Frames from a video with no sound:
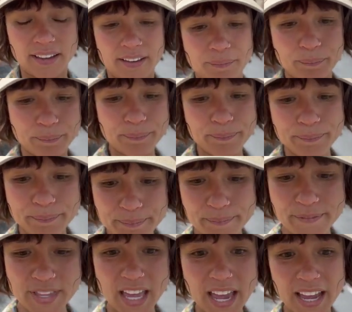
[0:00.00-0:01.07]

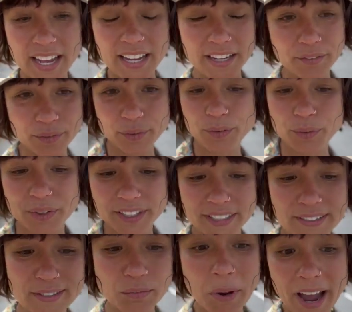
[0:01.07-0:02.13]
um, I was really
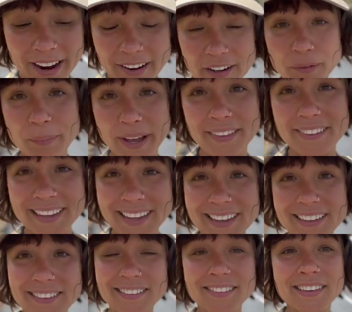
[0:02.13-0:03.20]
inspired by the
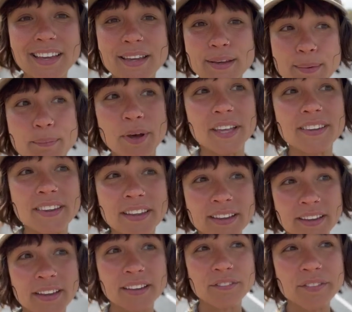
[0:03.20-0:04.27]
kids, but
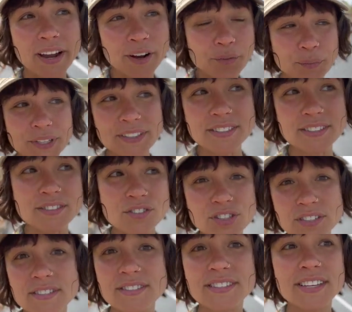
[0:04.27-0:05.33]
the environment is
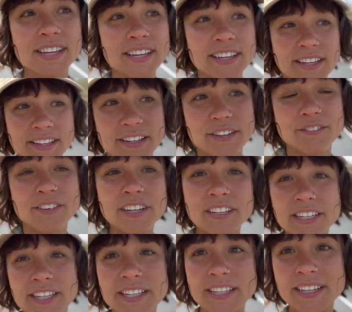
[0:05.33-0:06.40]
just
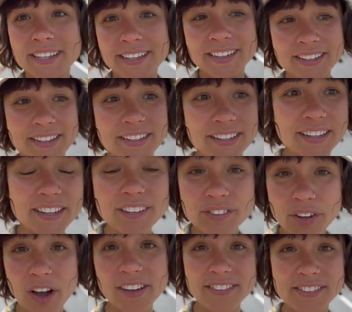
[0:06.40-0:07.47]
very
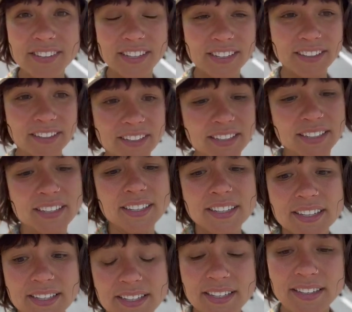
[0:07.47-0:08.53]
exhausting
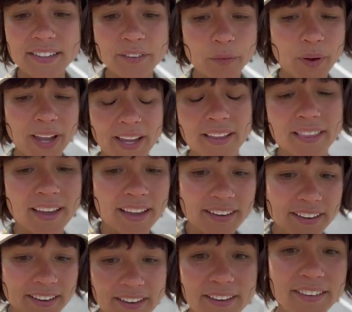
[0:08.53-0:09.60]
in a way
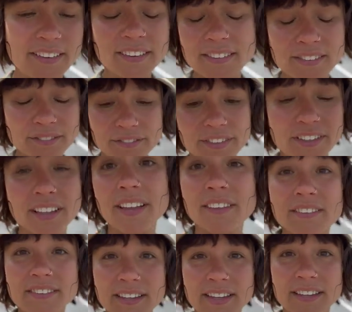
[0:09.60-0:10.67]
that doesn't feel
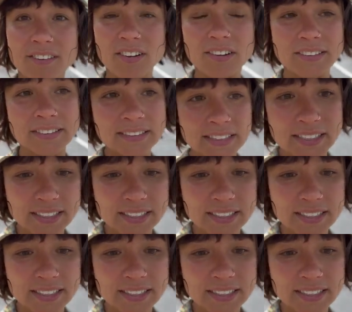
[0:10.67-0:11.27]
healthy at all.